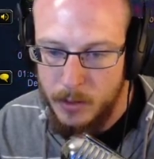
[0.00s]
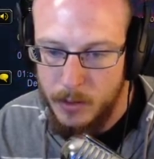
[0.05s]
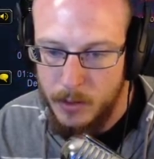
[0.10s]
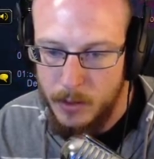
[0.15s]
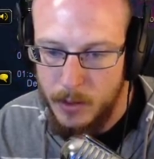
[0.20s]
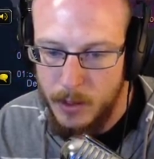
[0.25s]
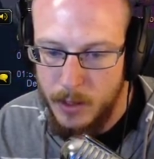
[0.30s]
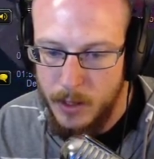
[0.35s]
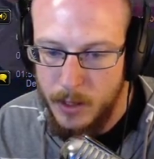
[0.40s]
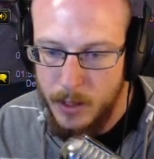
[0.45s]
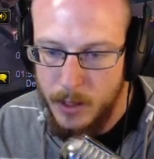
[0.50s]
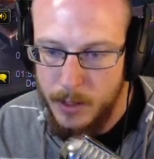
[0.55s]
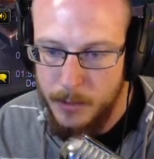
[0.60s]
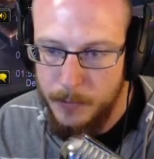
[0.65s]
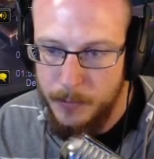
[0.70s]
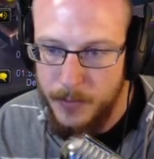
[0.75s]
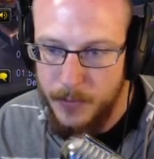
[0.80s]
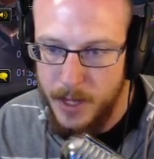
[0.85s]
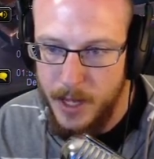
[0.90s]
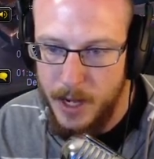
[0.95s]
Okay,
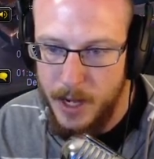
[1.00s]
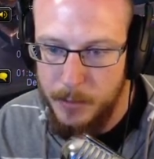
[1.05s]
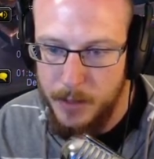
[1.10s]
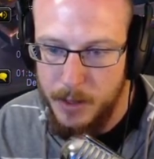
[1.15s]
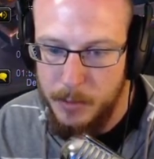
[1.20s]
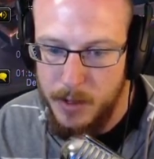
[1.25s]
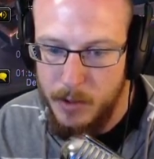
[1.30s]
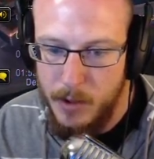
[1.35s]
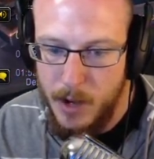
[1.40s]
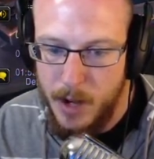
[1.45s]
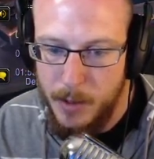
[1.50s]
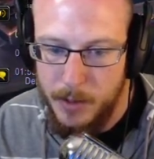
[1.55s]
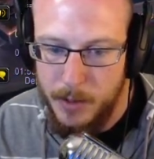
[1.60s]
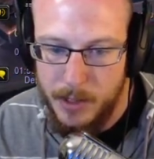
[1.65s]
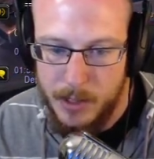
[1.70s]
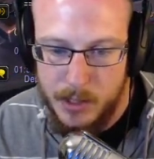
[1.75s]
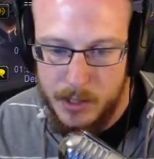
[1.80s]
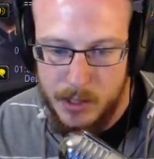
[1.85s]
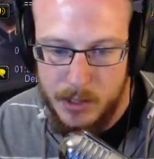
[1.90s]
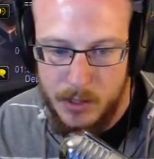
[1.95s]
and I'm gonna be grabbing the
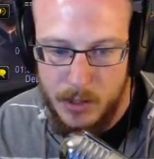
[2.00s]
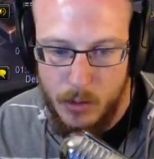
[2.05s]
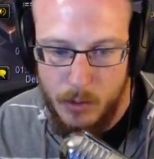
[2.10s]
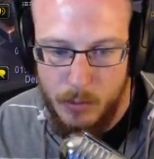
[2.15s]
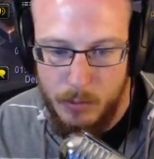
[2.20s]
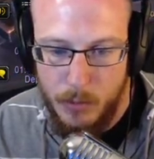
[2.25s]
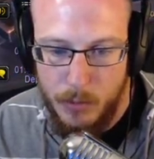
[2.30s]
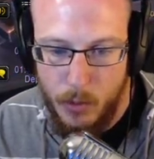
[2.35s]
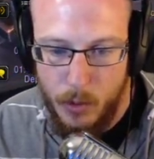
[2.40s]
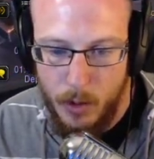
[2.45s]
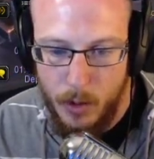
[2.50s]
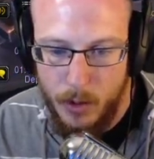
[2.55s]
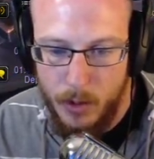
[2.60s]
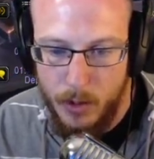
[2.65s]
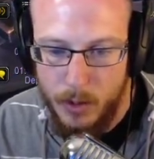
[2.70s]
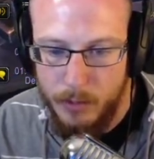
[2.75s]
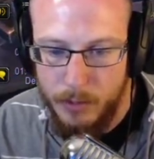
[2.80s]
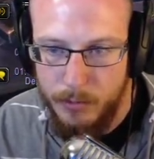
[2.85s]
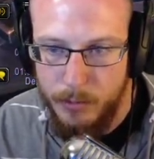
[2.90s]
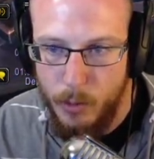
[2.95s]

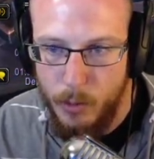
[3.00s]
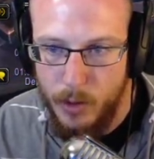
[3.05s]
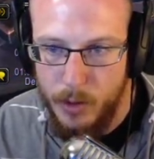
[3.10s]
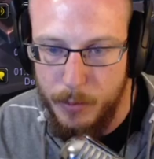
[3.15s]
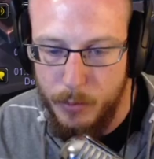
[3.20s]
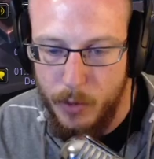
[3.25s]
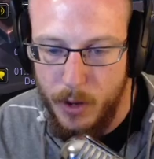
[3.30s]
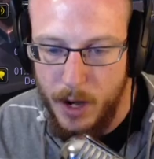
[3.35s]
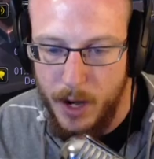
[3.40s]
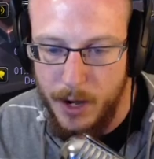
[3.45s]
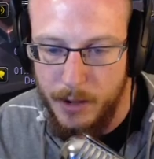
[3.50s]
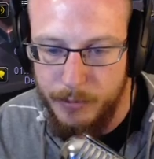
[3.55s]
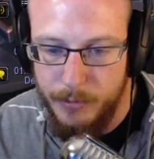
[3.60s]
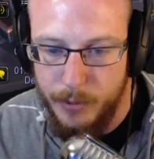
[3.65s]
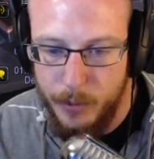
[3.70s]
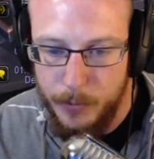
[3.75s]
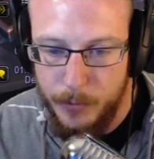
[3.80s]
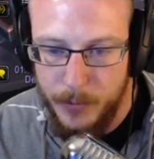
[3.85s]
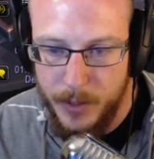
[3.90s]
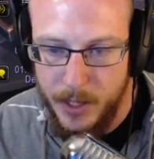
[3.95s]
Stoneborn for the Prideful.